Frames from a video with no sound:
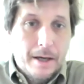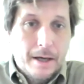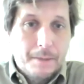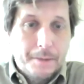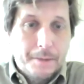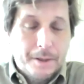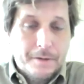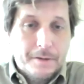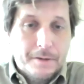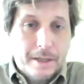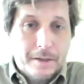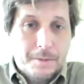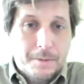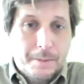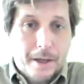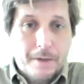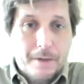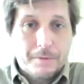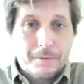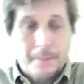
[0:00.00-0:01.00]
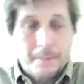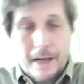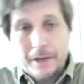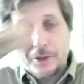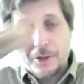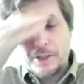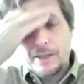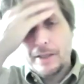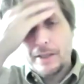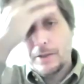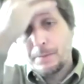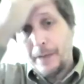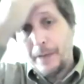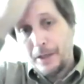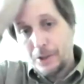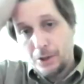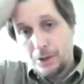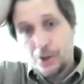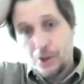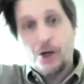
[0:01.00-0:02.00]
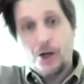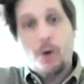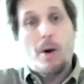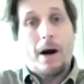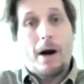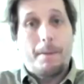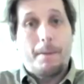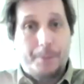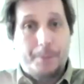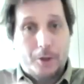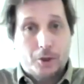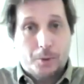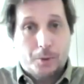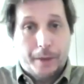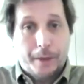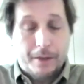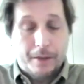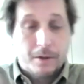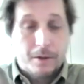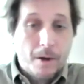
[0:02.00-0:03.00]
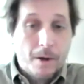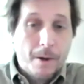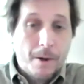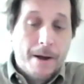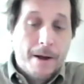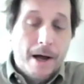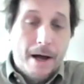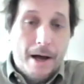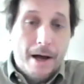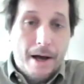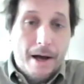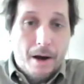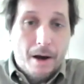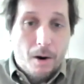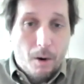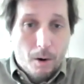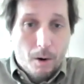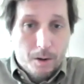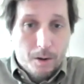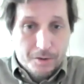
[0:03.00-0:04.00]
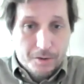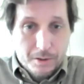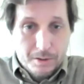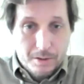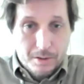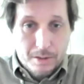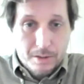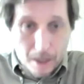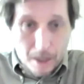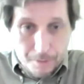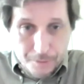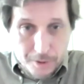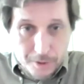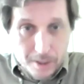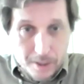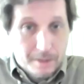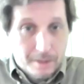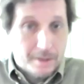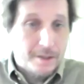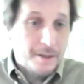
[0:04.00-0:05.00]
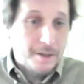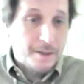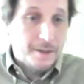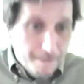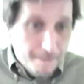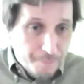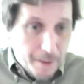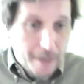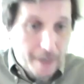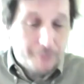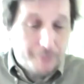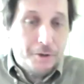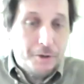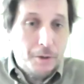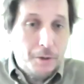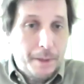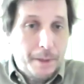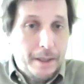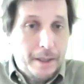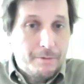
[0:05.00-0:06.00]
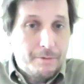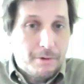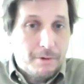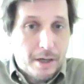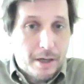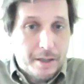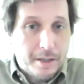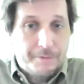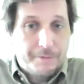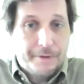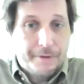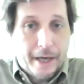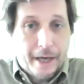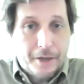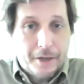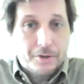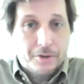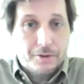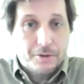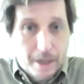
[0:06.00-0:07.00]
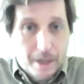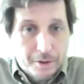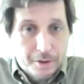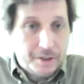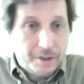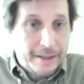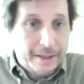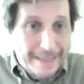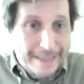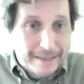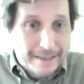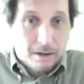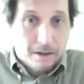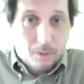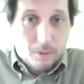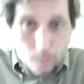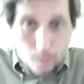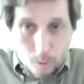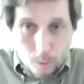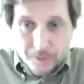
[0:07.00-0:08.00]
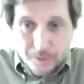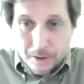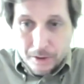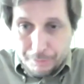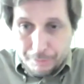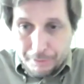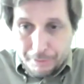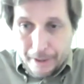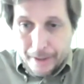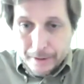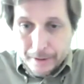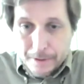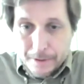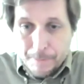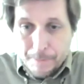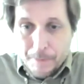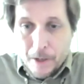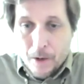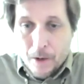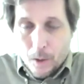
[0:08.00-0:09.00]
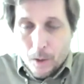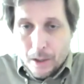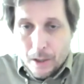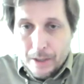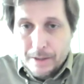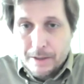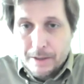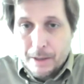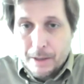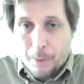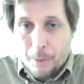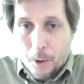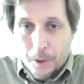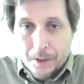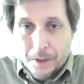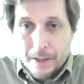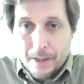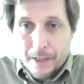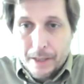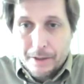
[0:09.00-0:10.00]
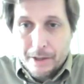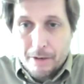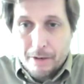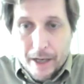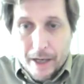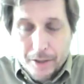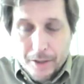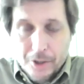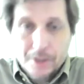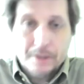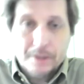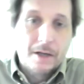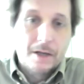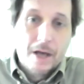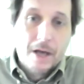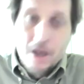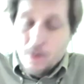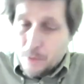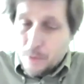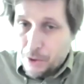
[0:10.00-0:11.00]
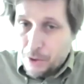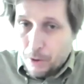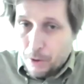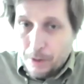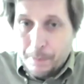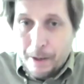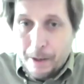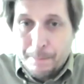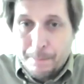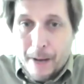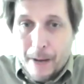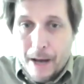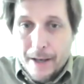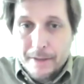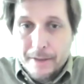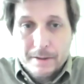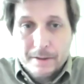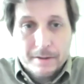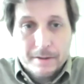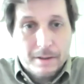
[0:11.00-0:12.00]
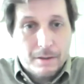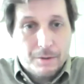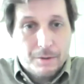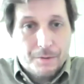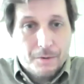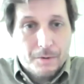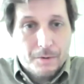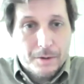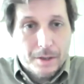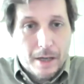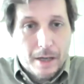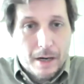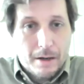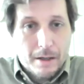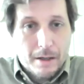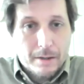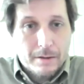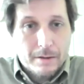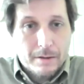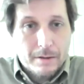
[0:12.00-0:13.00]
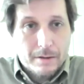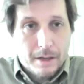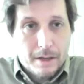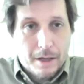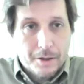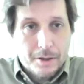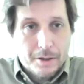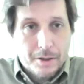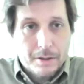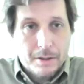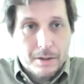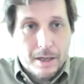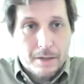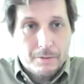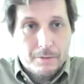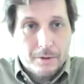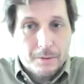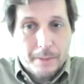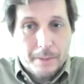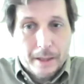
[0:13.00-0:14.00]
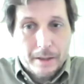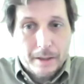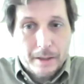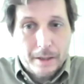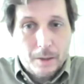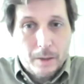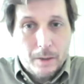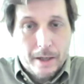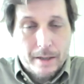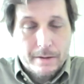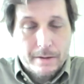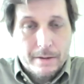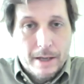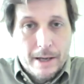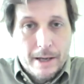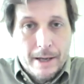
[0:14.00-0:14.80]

because that's part of the balance sheet expansion, show up between hawks and doves. And if you believe our identification strategy, these are causal effects, or at least they point in that direction. And talk about biases. I look forward to Eric's discussion in that respect anyways.